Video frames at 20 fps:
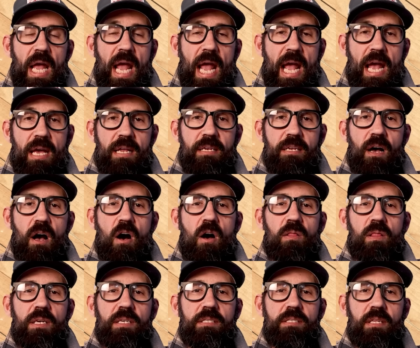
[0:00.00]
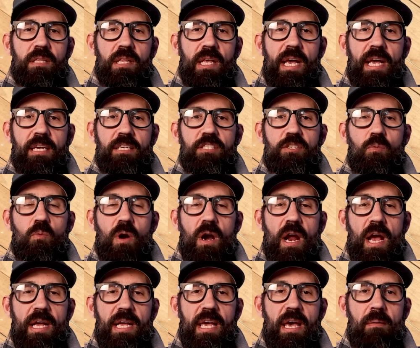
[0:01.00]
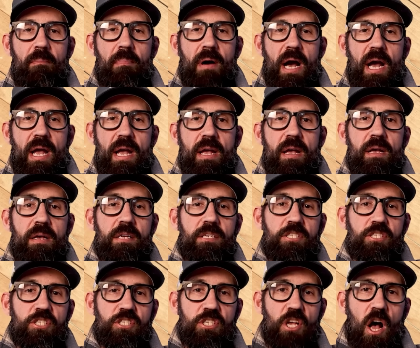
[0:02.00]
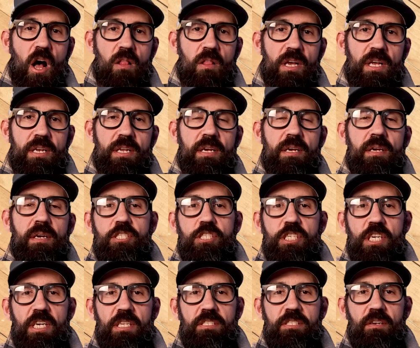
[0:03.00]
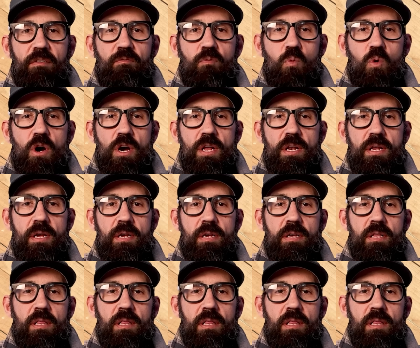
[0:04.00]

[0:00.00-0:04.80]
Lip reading: and I'll list a link to where I get my solid sheets of wood